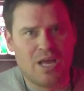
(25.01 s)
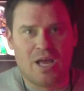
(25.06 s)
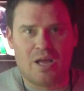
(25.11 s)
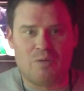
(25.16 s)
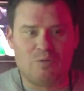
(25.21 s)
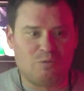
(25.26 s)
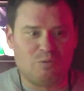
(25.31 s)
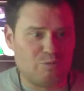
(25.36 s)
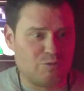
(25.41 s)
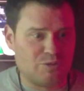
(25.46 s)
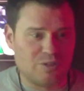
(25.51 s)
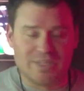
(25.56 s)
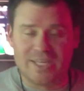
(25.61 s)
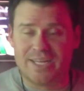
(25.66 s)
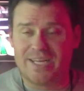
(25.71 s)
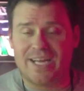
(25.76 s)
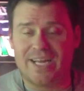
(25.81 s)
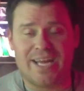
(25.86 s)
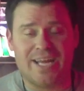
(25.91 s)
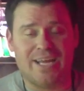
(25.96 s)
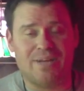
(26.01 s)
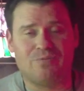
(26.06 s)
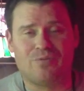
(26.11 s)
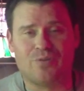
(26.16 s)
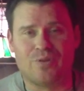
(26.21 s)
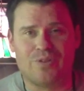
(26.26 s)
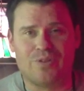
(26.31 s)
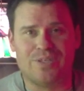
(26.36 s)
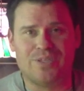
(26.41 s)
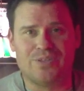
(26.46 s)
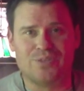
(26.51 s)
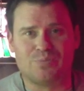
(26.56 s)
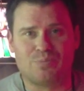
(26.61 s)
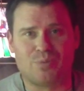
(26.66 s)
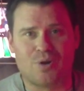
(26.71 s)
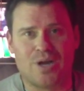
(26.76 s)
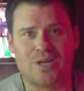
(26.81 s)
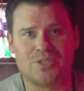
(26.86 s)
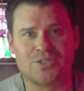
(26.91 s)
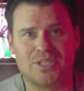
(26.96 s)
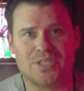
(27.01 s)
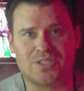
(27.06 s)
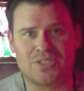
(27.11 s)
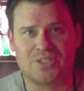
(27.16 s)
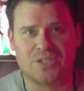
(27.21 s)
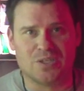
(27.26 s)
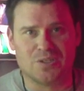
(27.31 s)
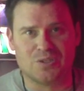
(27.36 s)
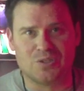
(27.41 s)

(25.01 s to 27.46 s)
and to lend a hand for these projects here,